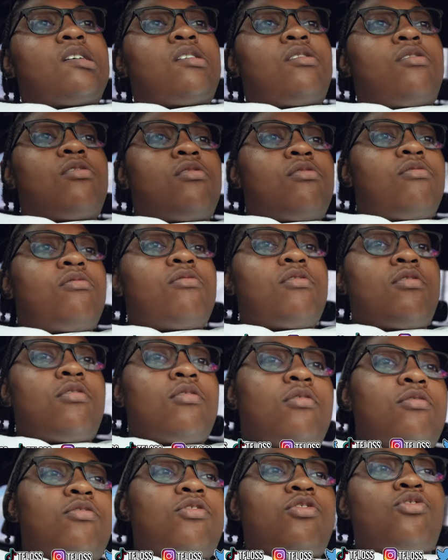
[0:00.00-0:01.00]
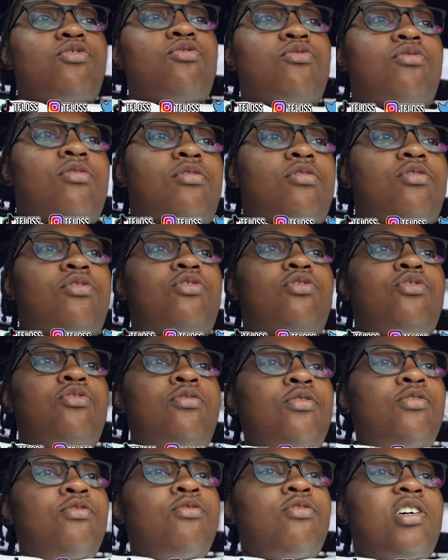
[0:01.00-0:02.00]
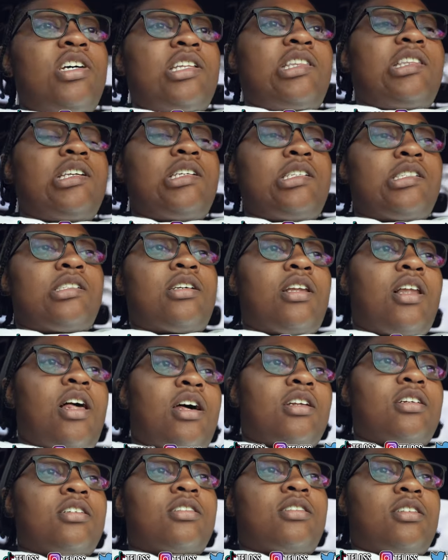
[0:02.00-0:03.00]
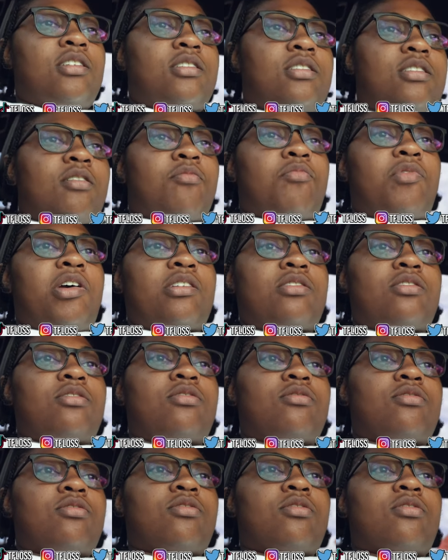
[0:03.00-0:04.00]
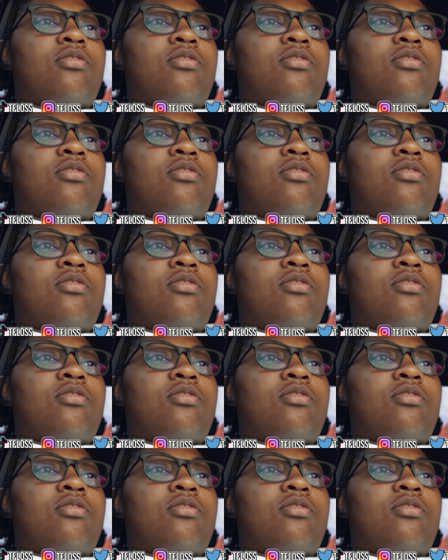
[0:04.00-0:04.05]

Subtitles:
you know, you do good things, get a lot of good things come back to you. So,